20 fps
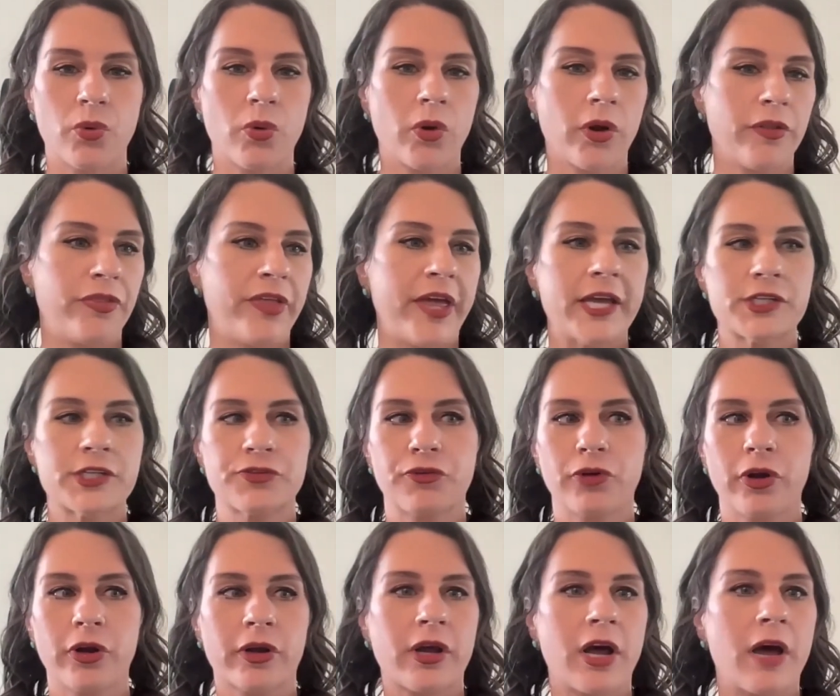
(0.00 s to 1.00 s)
or thanks
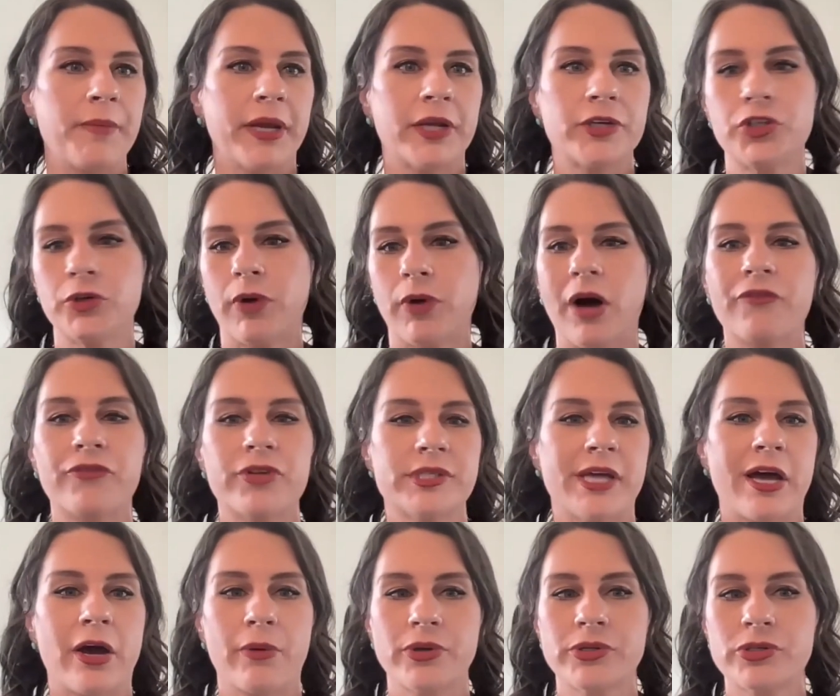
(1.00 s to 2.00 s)
for coming to office
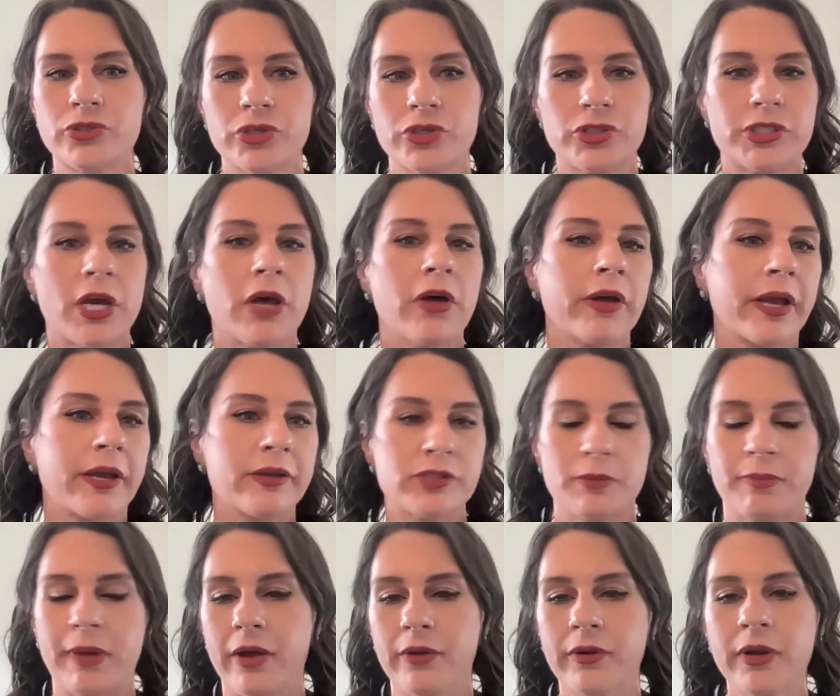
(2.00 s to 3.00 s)
hours and just telling us
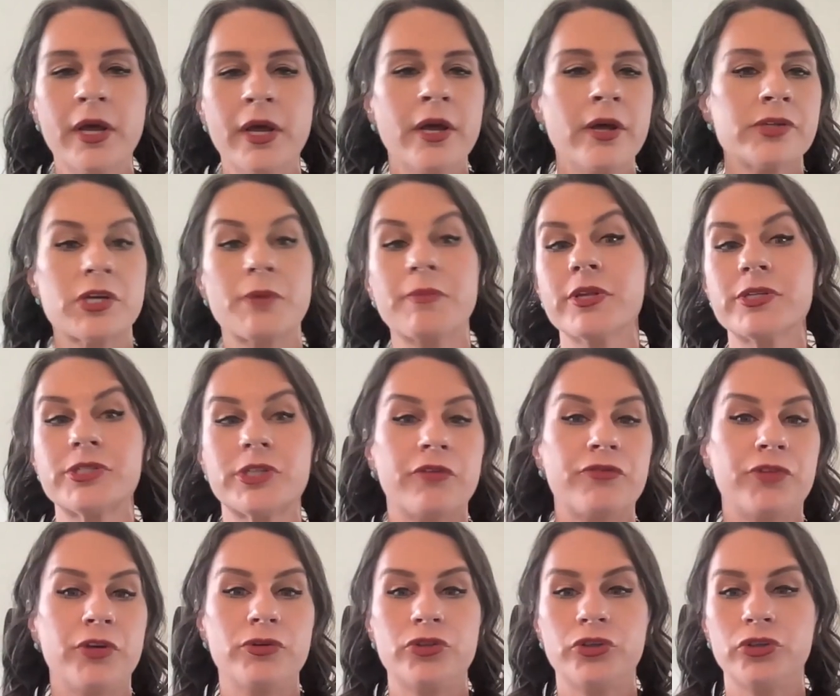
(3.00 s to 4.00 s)
about some of the
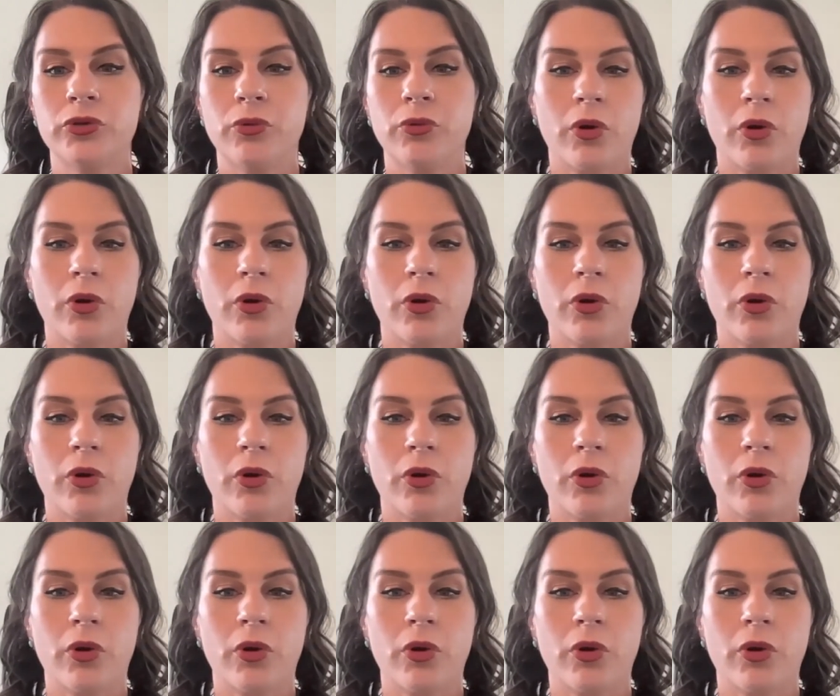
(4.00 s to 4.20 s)
stuff you do,